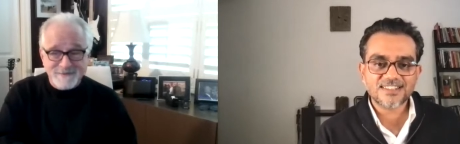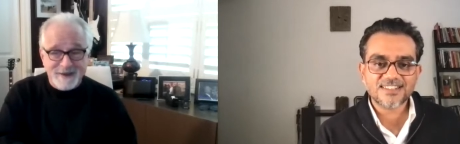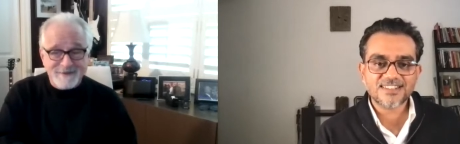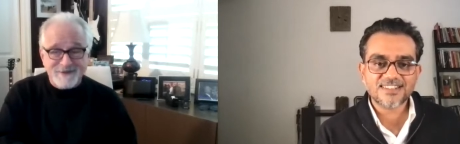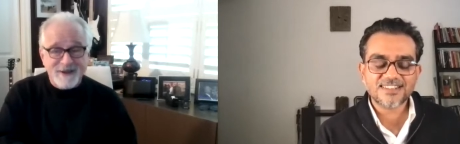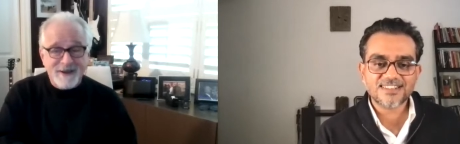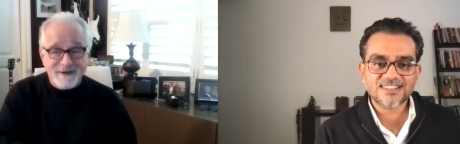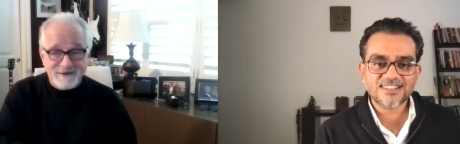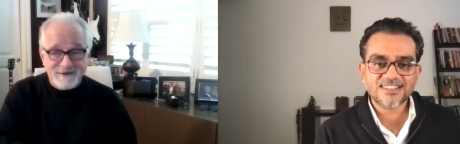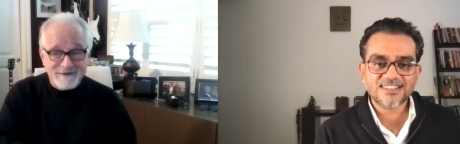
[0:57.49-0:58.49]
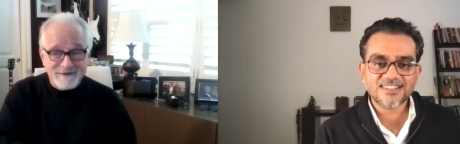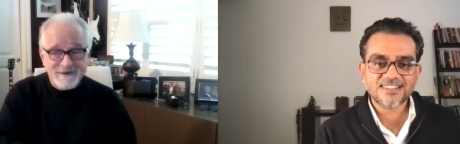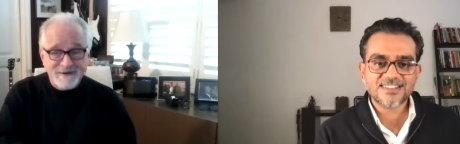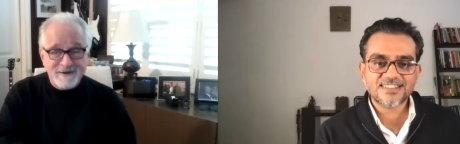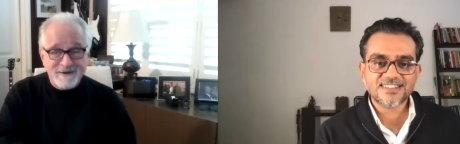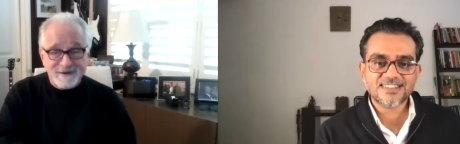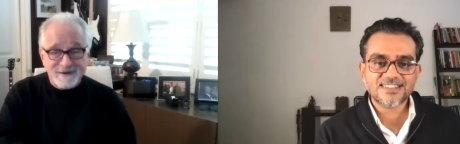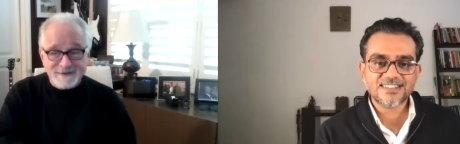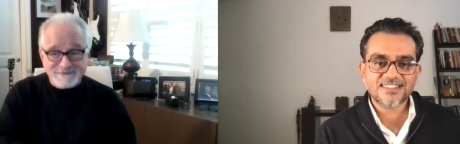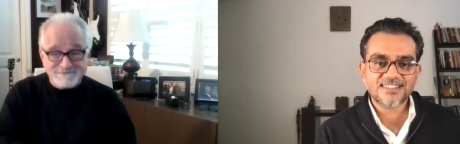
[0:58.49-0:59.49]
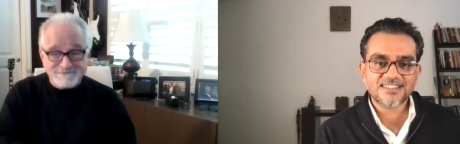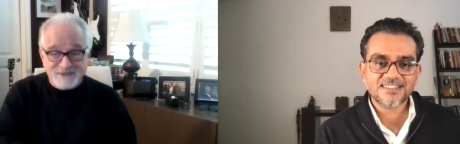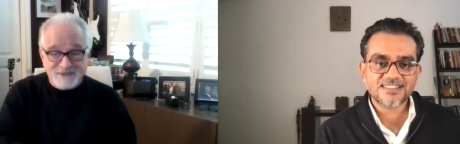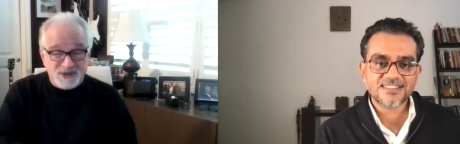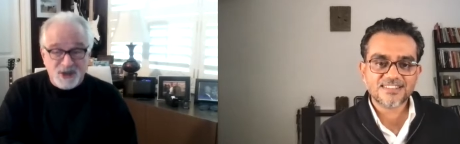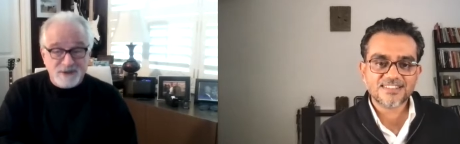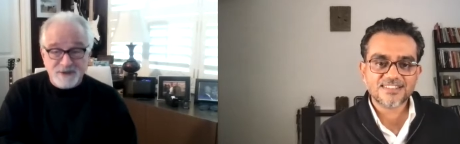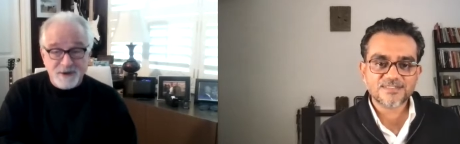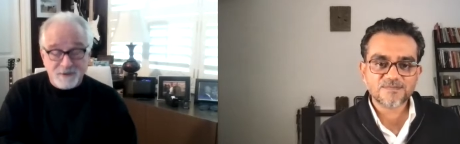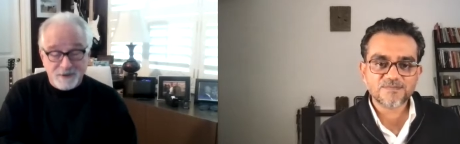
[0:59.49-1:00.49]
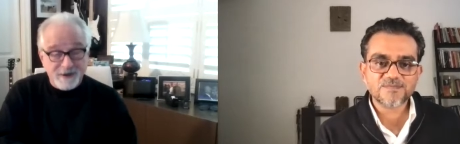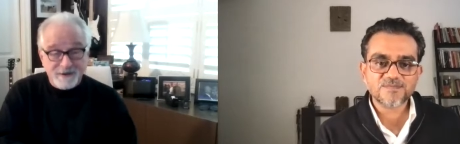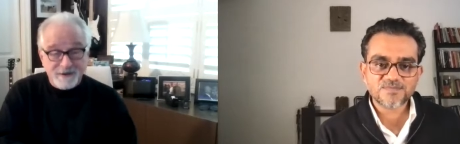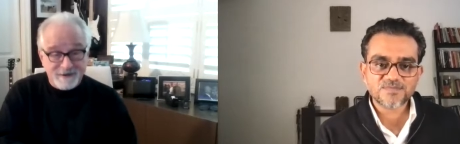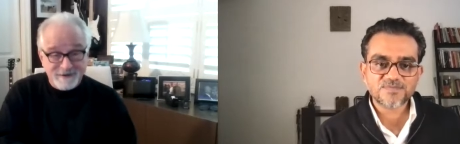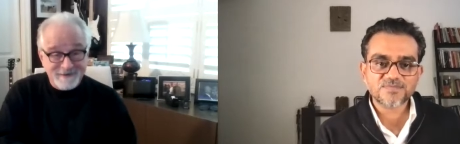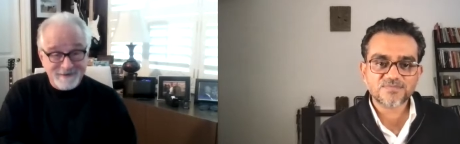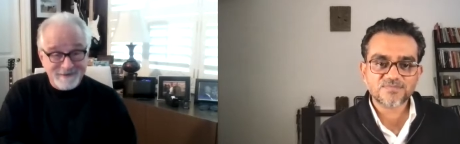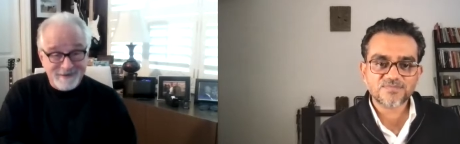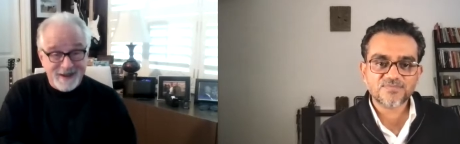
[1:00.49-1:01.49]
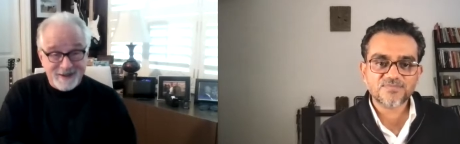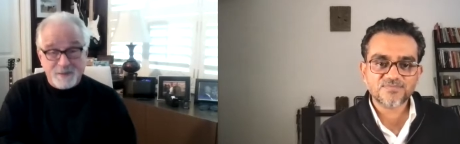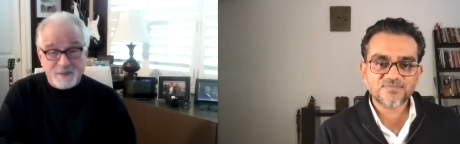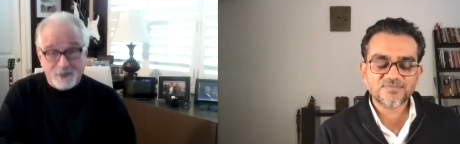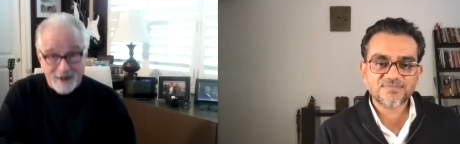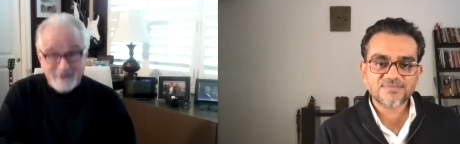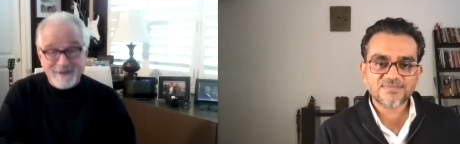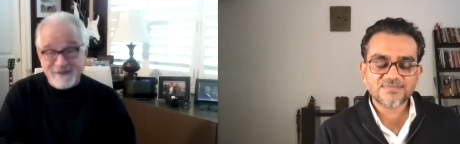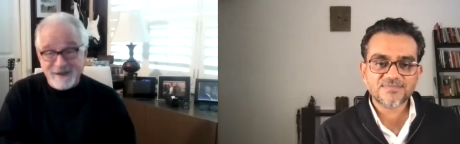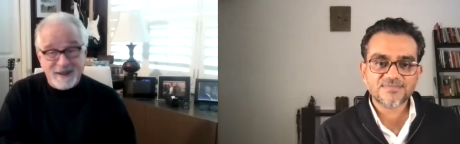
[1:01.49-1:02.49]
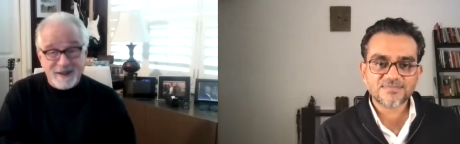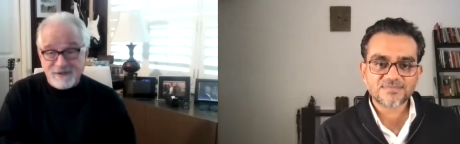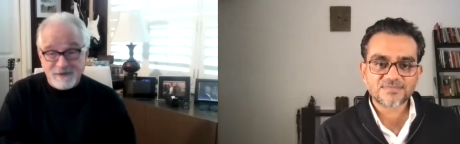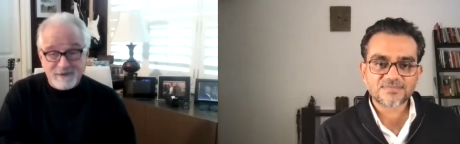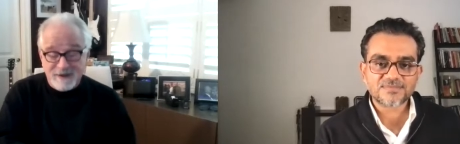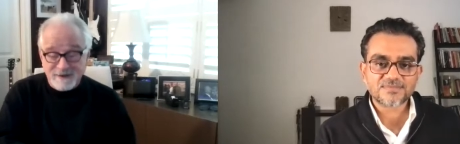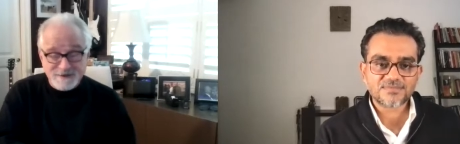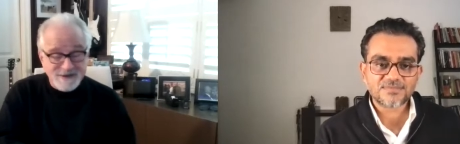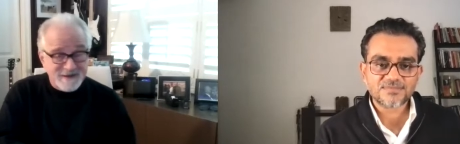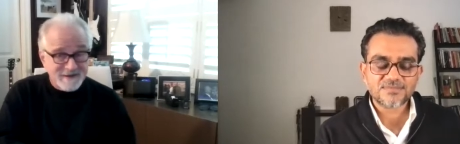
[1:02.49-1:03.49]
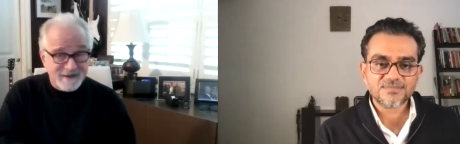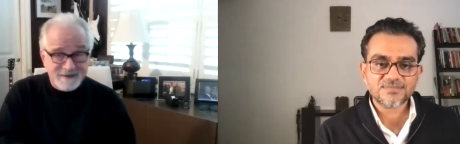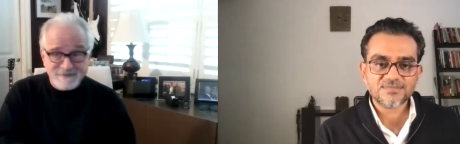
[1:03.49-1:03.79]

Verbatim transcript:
Speaker 1: my entire uh, adult career as a practicing gastroenterologist. I